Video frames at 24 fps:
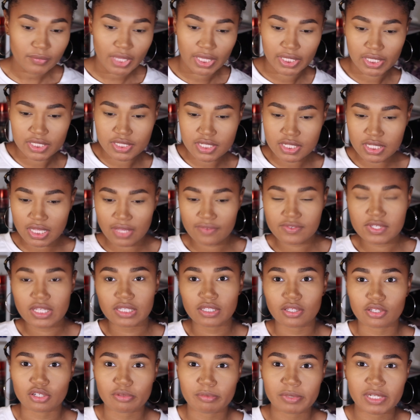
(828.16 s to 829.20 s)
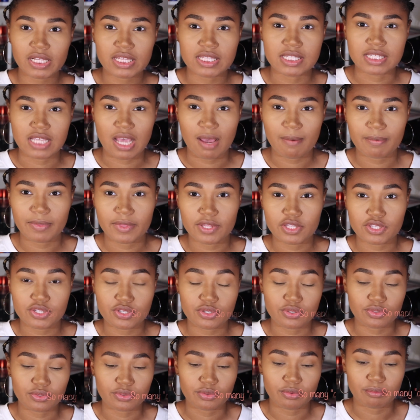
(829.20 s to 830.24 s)
And it just gives a little bit of depth
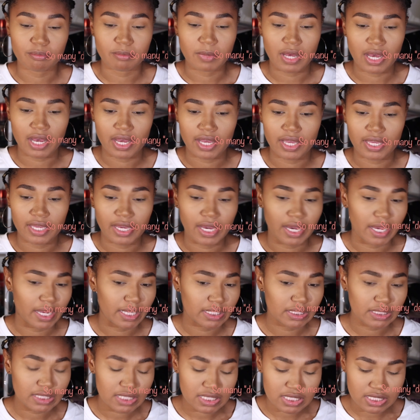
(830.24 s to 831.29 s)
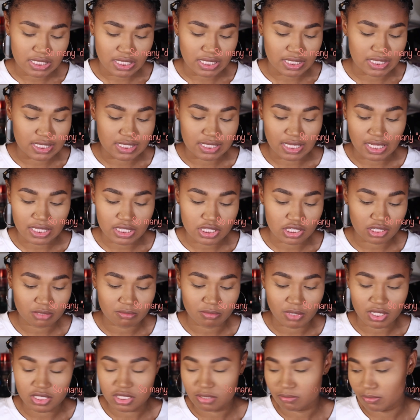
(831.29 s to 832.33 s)
to my eyelids. It's not so
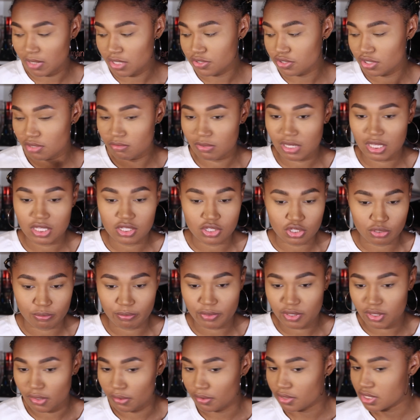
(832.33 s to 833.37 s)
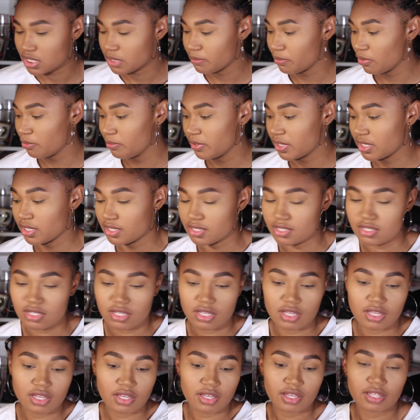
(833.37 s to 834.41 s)
much, I'm not trying to make it super noticeable
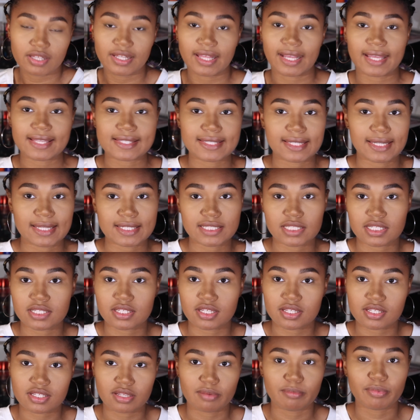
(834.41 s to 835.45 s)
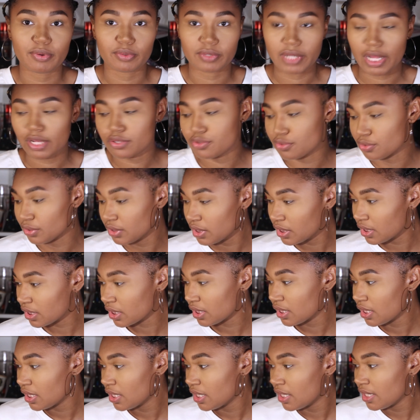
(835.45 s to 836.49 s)
because, like I said, it's just a simple, natural
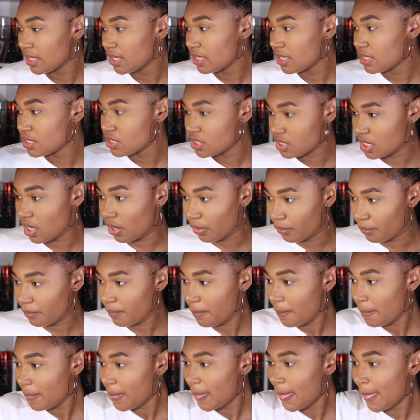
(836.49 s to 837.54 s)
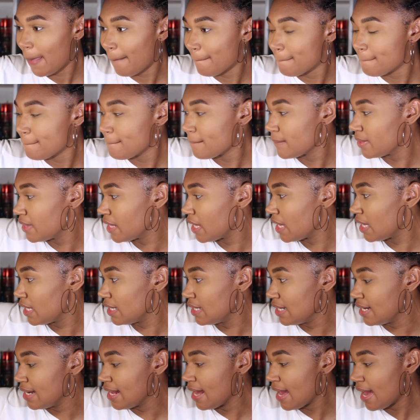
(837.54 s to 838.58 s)
look. So, the
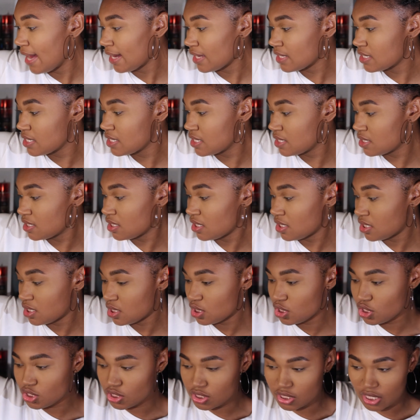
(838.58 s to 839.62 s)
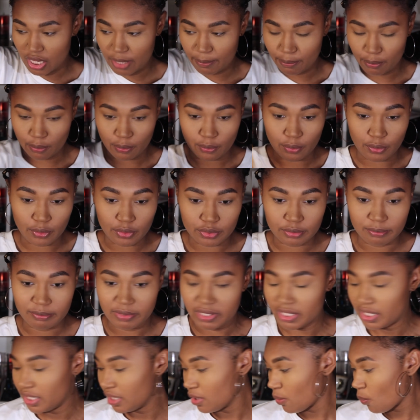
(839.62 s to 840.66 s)
next step would
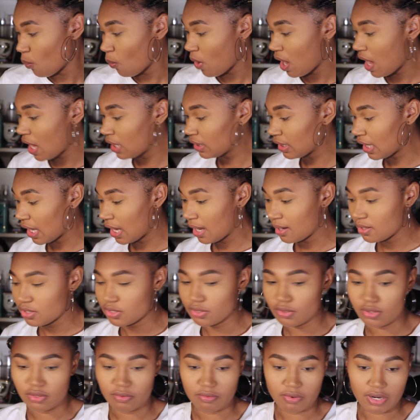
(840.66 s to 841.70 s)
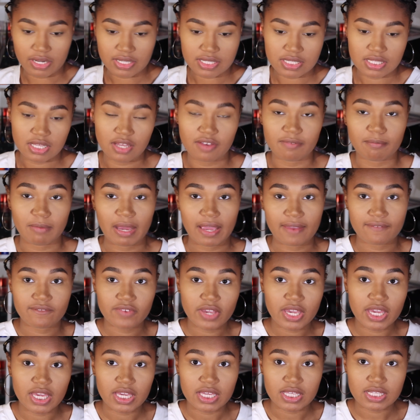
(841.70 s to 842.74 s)
be, while I do the rest of my
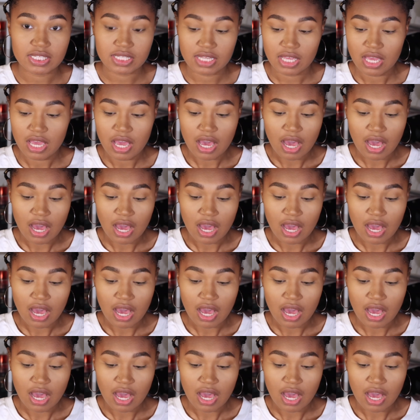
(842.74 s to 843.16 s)
face,